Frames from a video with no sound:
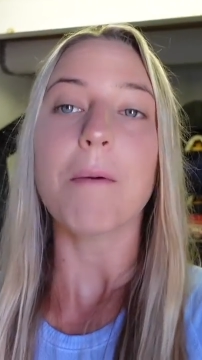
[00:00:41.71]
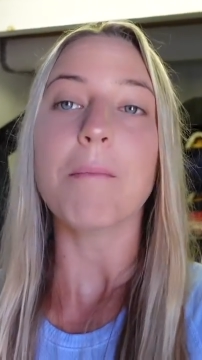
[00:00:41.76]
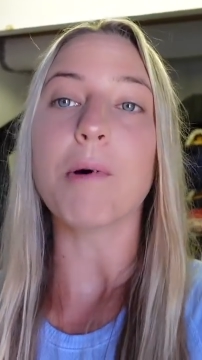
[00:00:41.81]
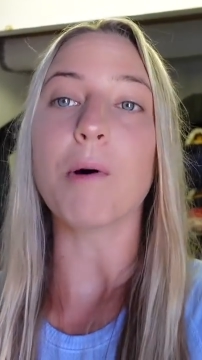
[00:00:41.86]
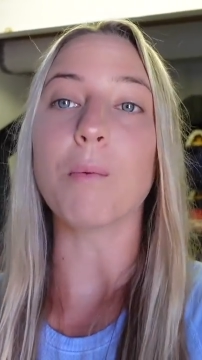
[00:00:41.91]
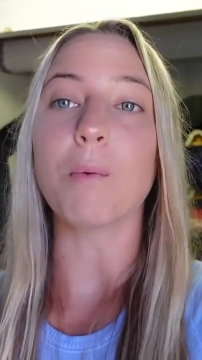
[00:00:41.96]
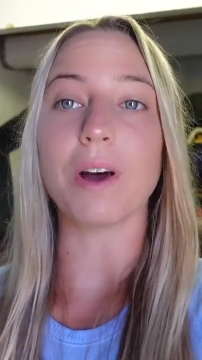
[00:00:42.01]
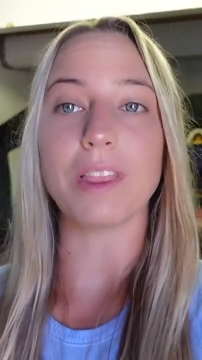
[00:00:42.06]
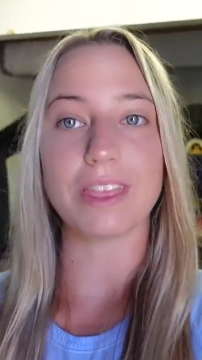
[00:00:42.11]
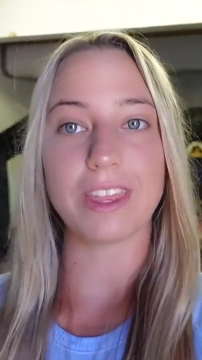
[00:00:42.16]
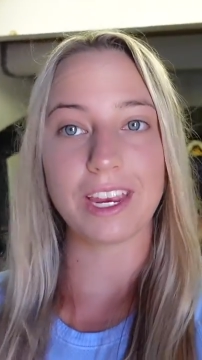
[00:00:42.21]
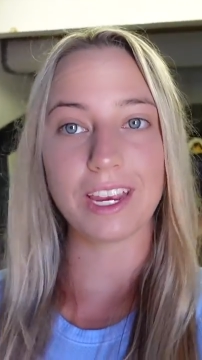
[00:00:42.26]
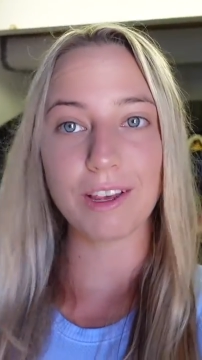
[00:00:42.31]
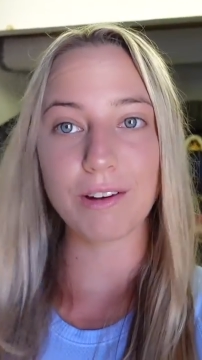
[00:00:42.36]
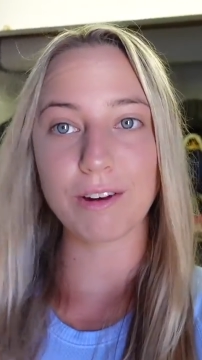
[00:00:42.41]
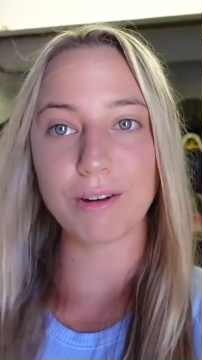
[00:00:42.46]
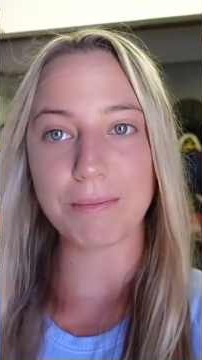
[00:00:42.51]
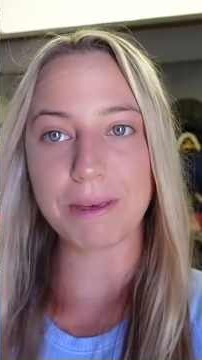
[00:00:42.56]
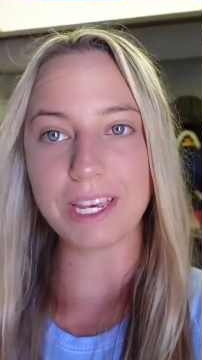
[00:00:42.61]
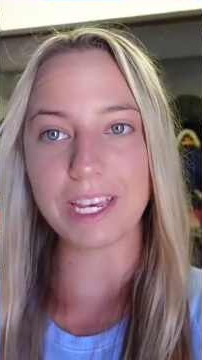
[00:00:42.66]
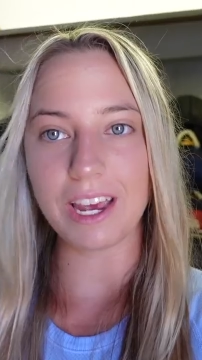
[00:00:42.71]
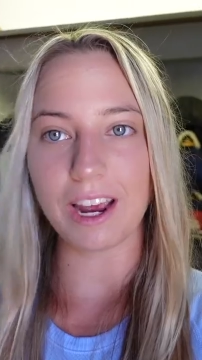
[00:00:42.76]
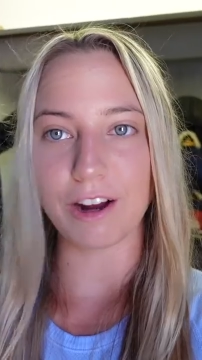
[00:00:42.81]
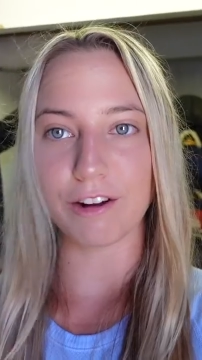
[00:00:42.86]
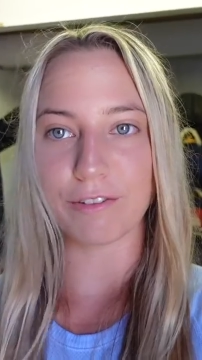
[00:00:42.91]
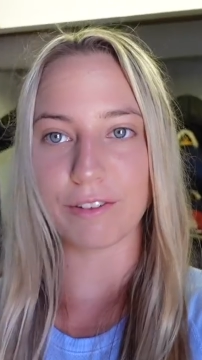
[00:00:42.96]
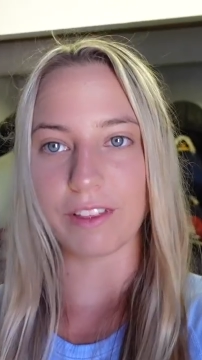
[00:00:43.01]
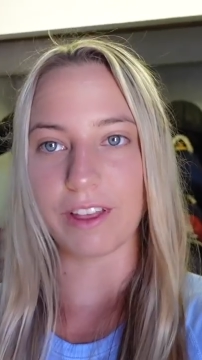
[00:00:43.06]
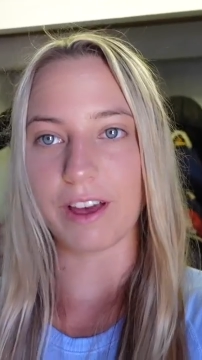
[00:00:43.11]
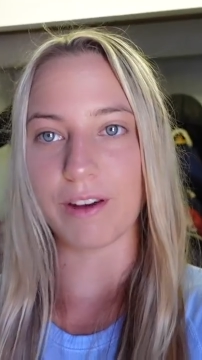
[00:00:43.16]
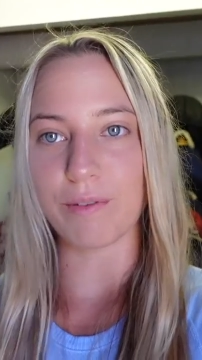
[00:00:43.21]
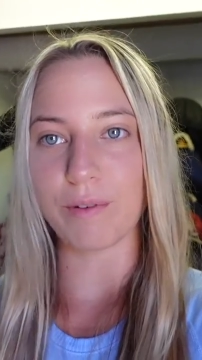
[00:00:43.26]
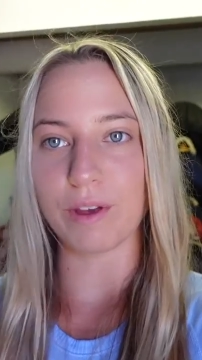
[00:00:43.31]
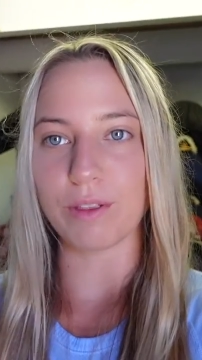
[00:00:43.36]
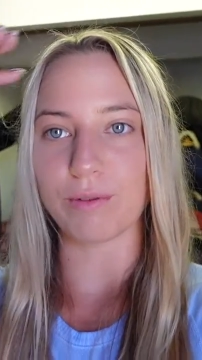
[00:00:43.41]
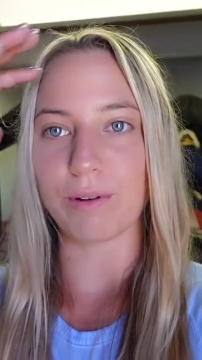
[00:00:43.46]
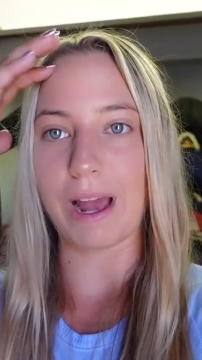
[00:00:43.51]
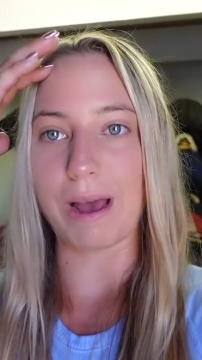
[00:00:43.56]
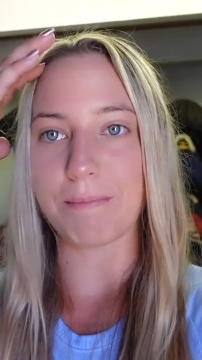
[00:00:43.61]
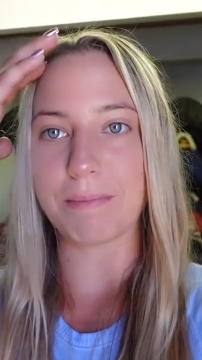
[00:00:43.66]
But one thing you want to be careful of
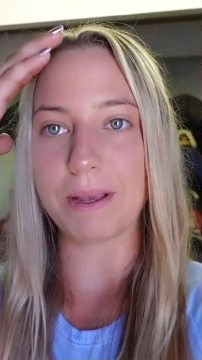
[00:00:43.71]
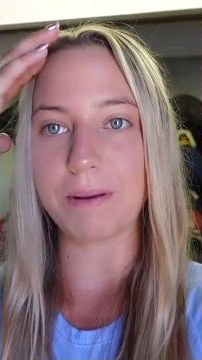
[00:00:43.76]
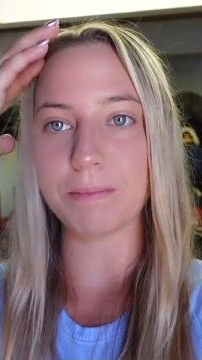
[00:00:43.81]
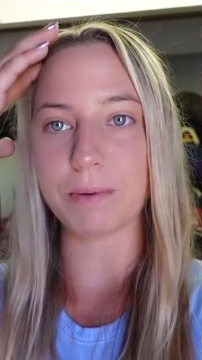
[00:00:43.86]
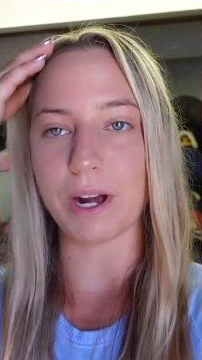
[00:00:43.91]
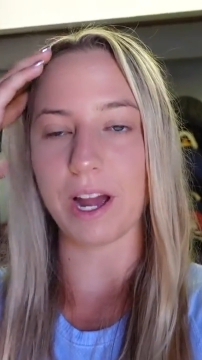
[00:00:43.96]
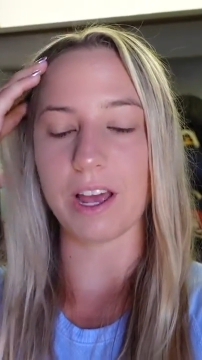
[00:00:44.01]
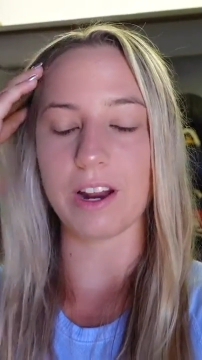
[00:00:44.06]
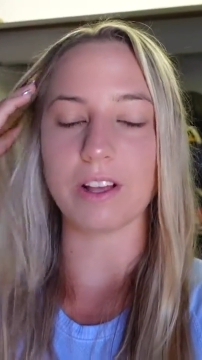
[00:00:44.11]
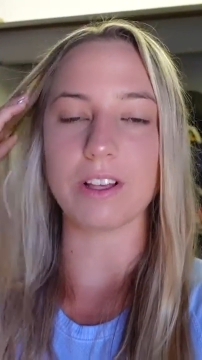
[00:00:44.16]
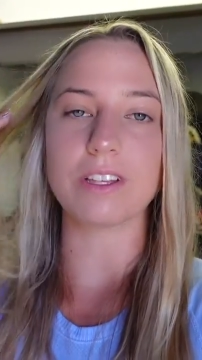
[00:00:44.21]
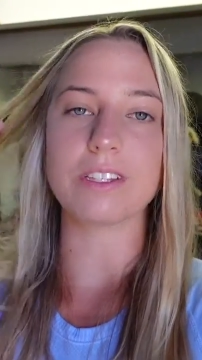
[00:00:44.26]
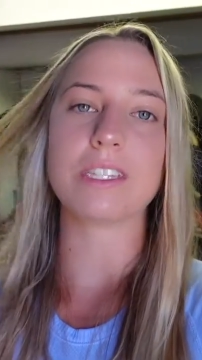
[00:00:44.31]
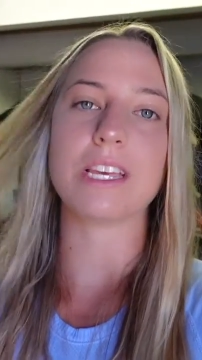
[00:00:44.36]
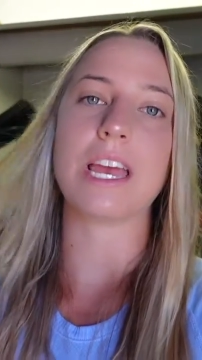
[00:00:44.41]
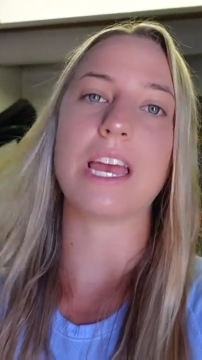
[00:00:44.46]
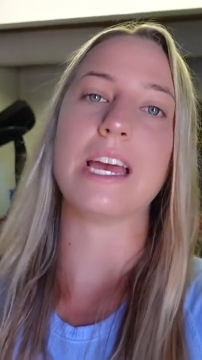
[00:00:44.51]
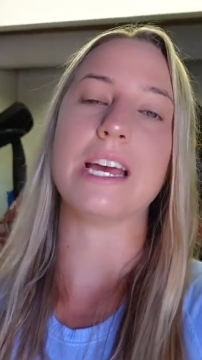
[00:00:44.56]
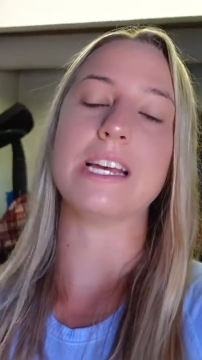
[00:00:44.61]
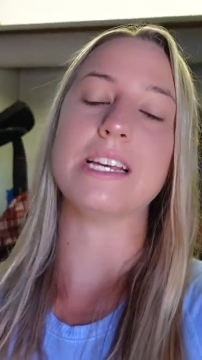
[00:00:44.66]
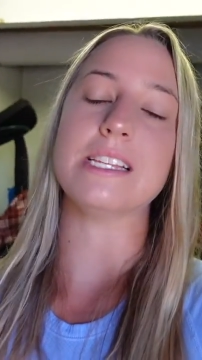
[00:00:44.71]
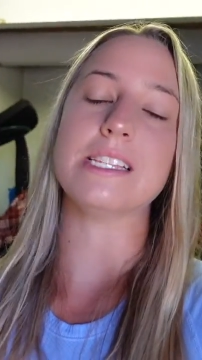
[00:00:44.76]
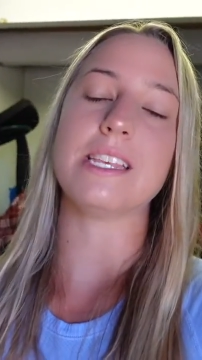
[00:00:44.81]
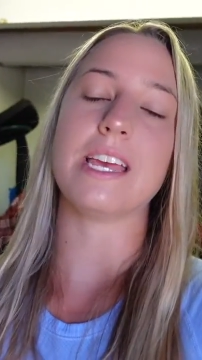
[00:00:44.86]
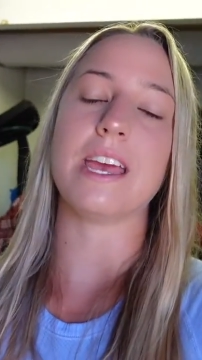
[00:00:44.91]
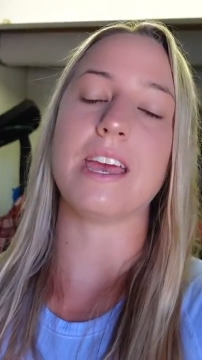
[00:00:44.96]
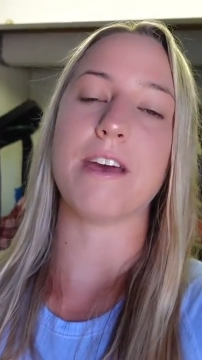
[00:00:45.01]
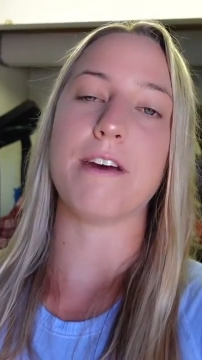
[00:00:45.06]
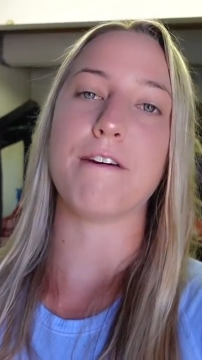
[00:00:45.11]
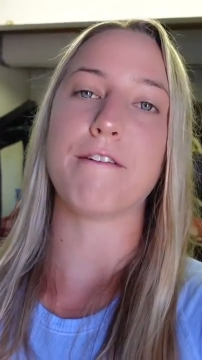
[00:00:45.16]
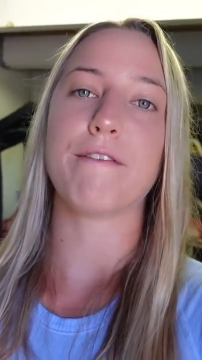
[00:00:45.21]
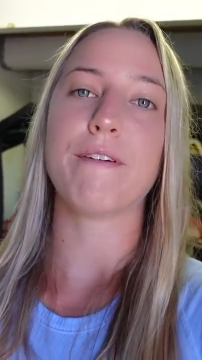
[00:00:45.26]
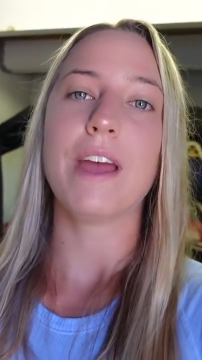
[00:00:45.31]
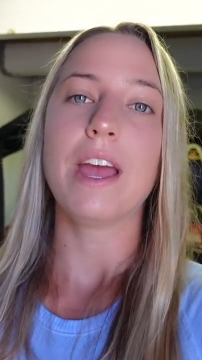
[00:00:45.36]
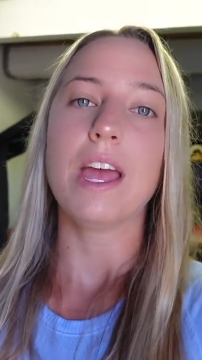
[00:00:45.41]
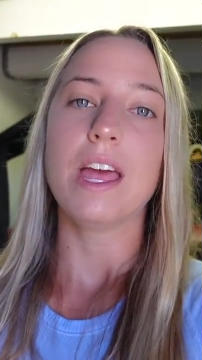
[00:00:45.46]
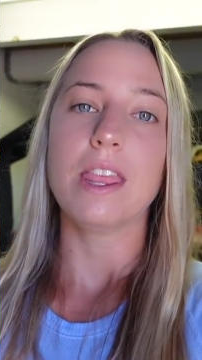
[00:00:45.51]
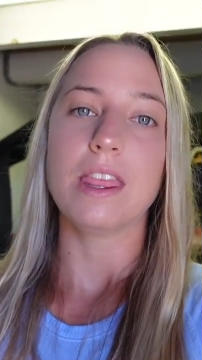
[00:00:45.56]
with wrapping bridles is if